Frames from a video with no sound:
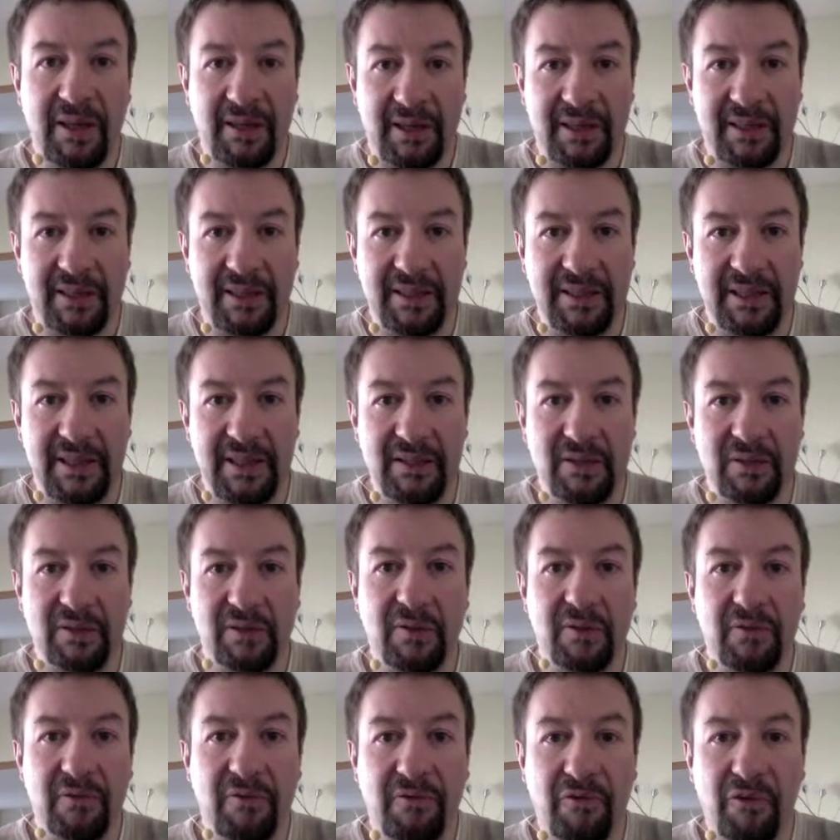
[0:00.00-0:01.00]
that are
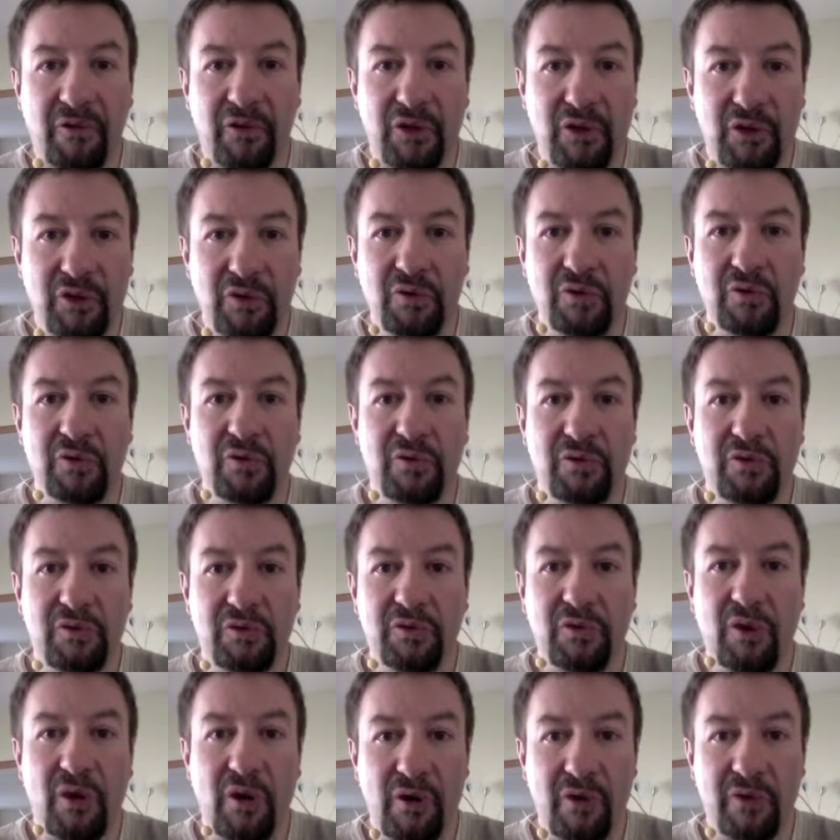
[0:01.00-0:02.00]
needed for you
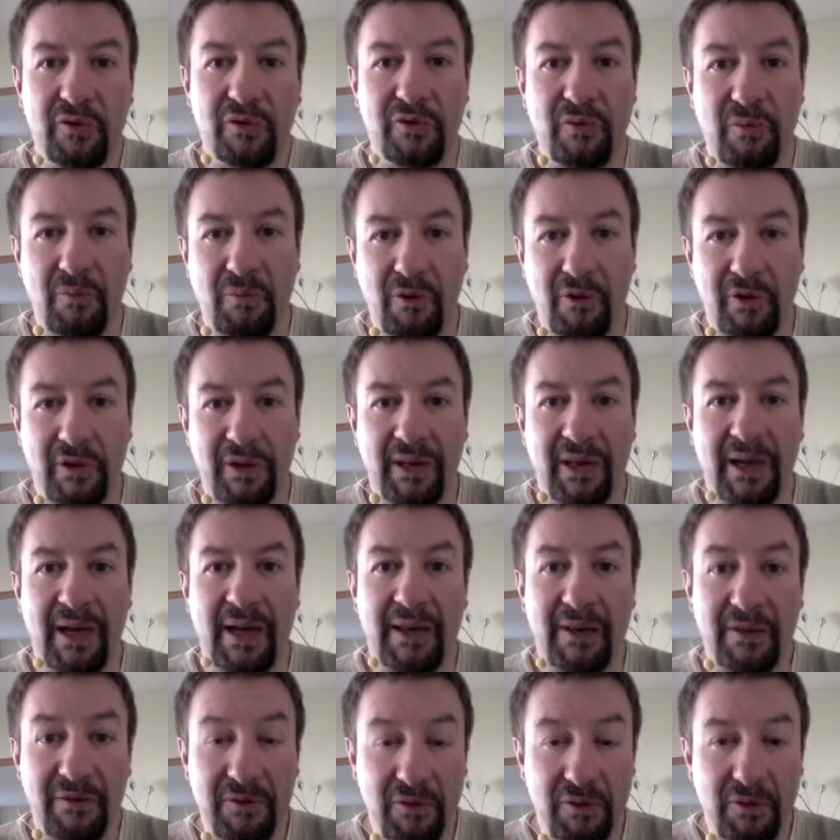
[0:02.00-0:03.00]
to earn the money
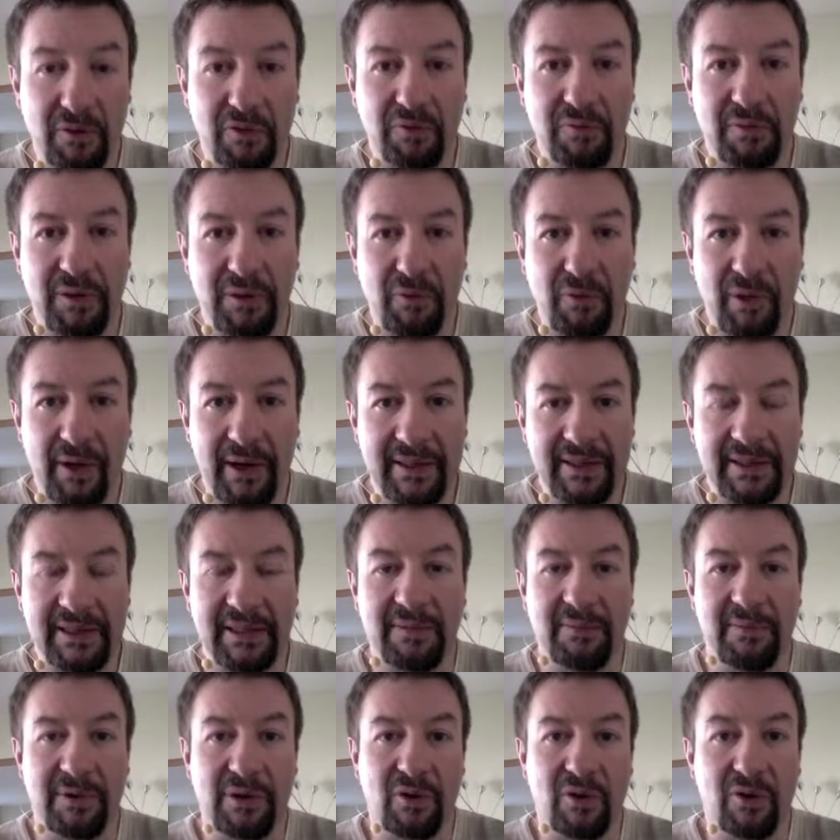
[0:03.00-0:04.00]
and you to be
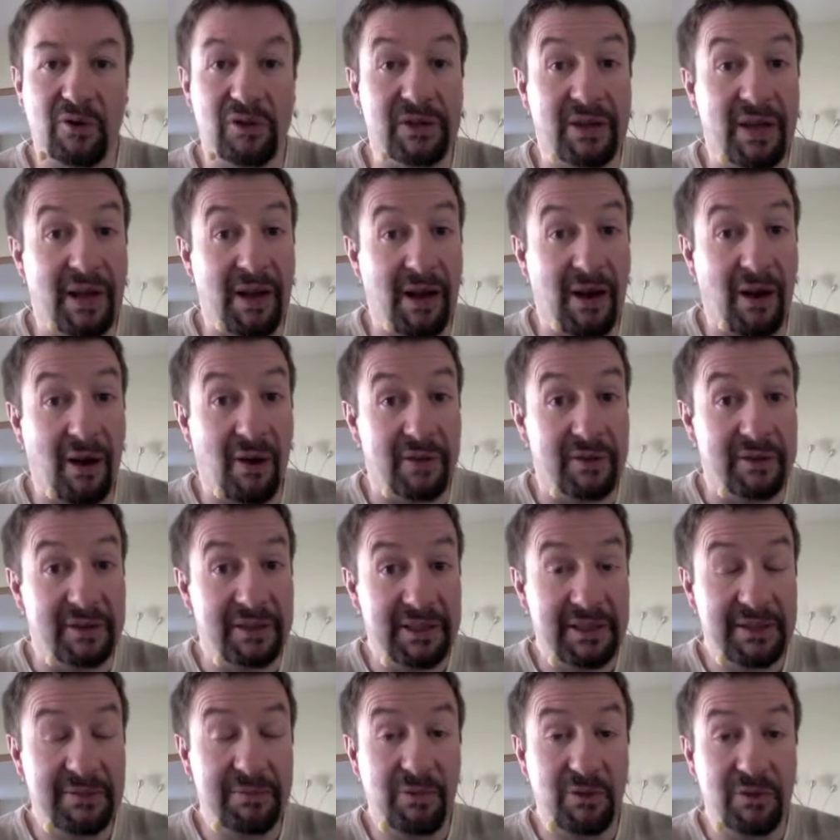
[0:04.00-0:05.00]
wealthy because on
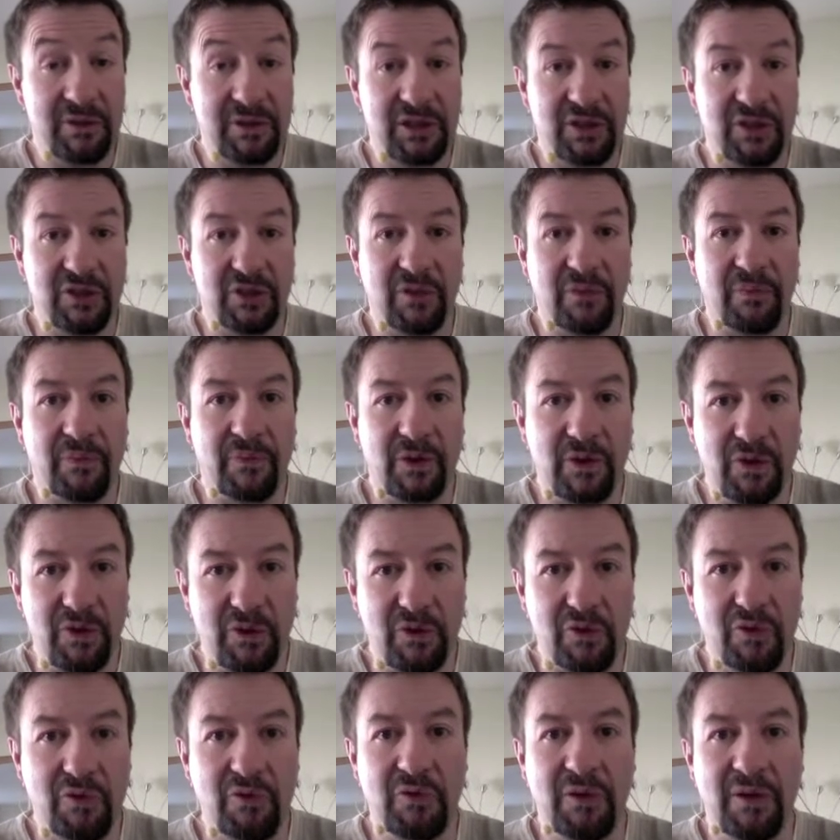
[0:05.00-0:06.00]
this position
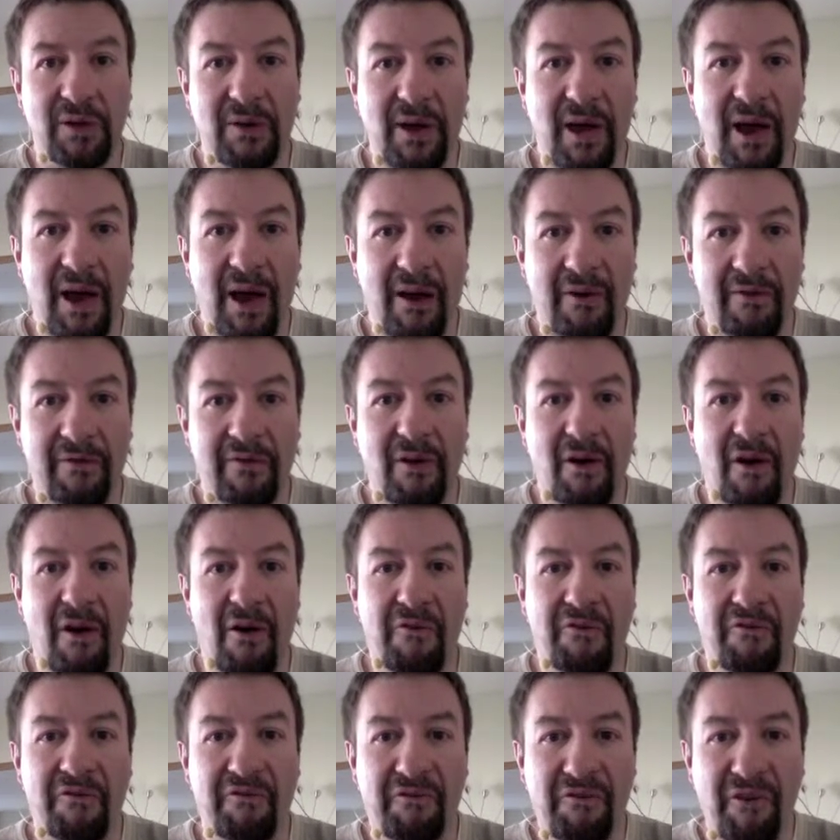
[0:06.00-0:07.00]
you will have a
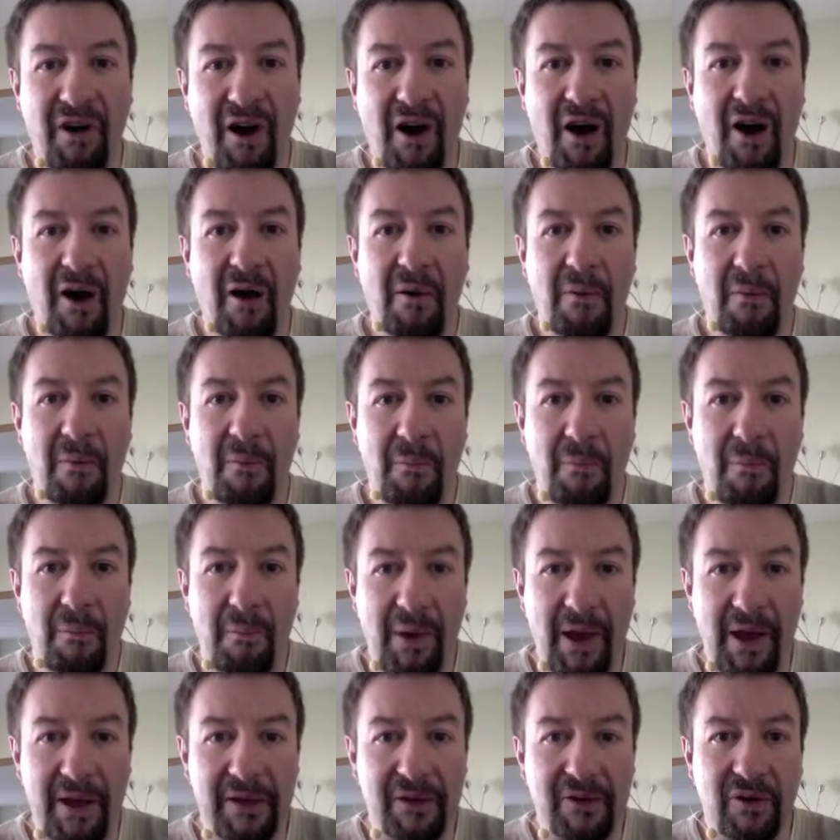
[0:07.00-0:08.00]
far
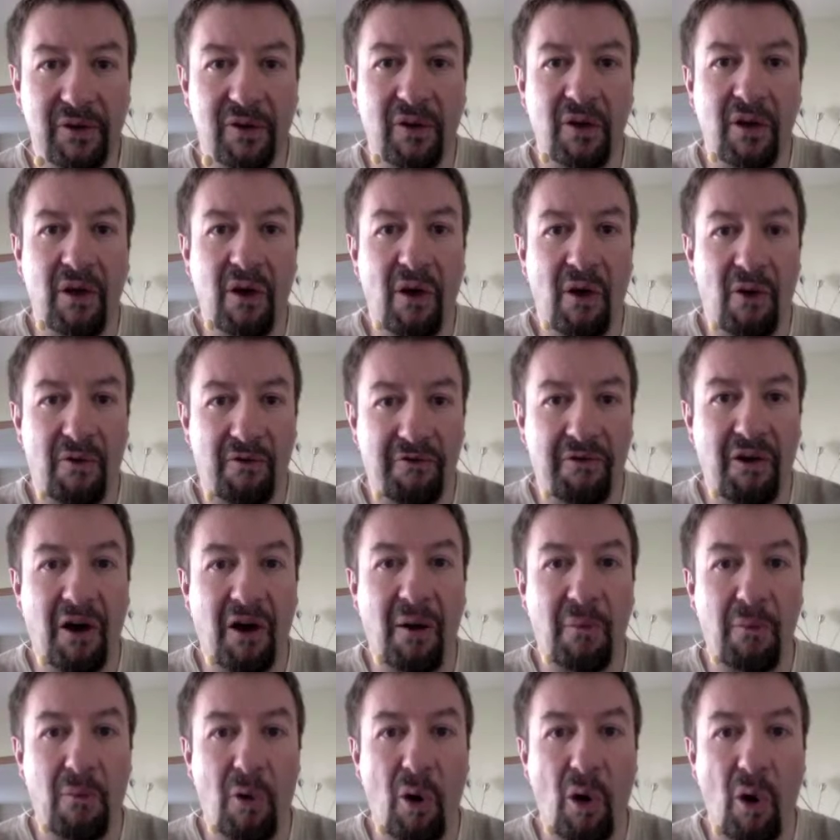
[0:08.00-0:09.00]
better,
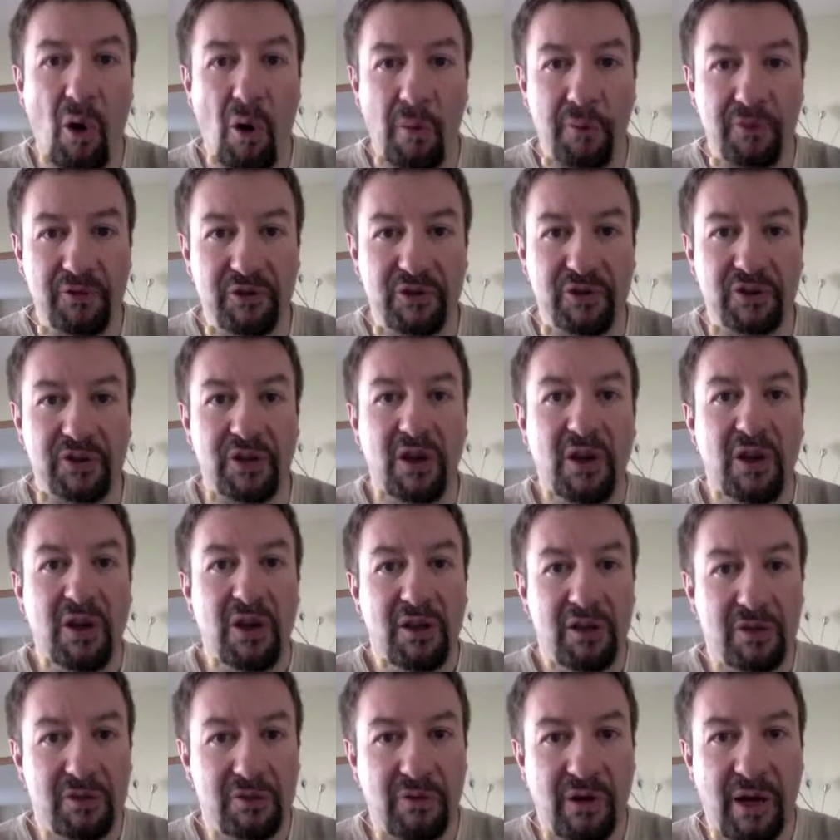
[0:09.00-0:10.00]
far more options
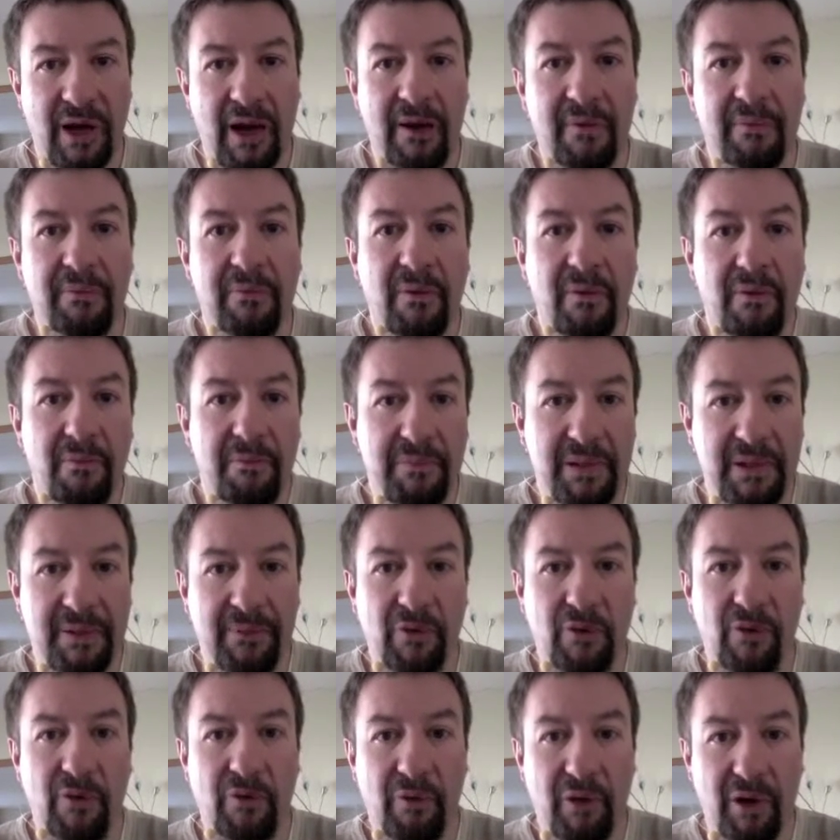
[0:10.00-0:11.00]
to help
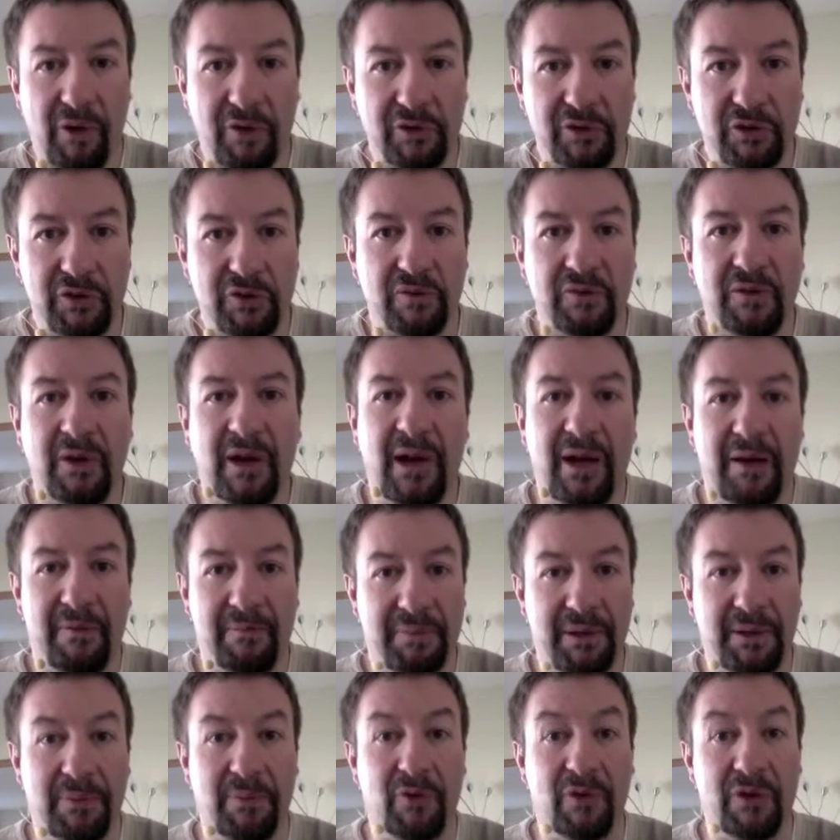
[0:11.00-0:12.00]
people around you and
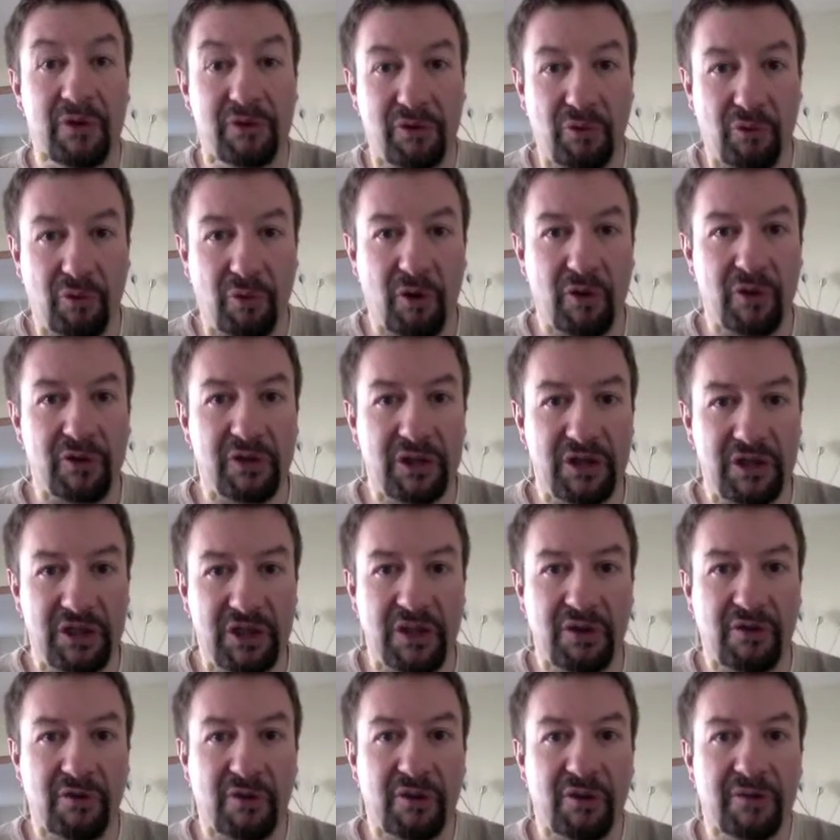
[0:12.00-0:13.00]
people in the world in
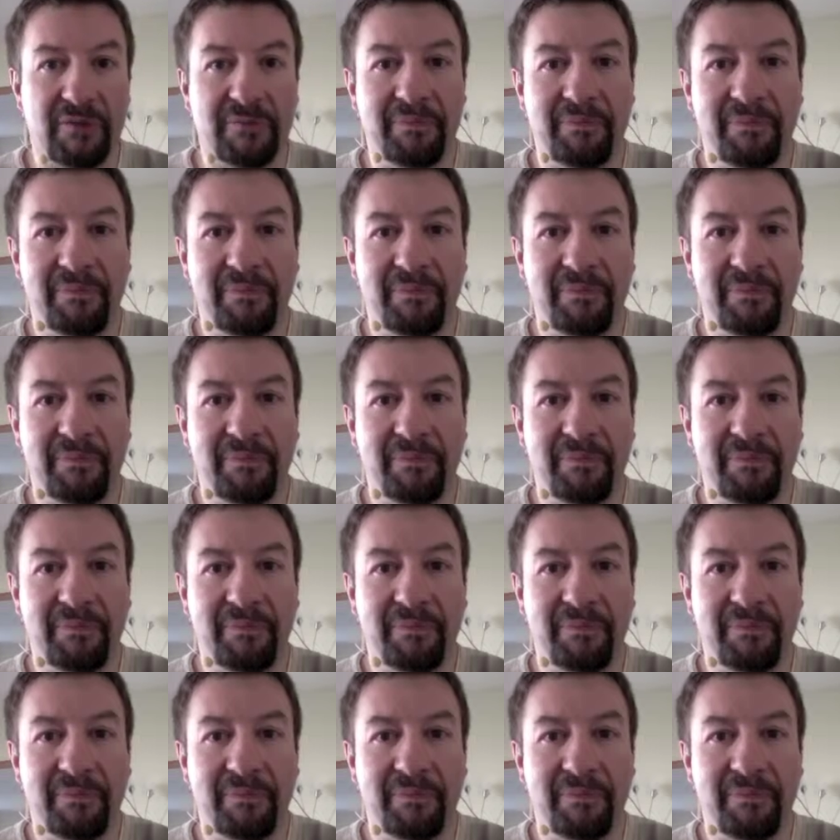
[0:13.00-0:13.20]
general.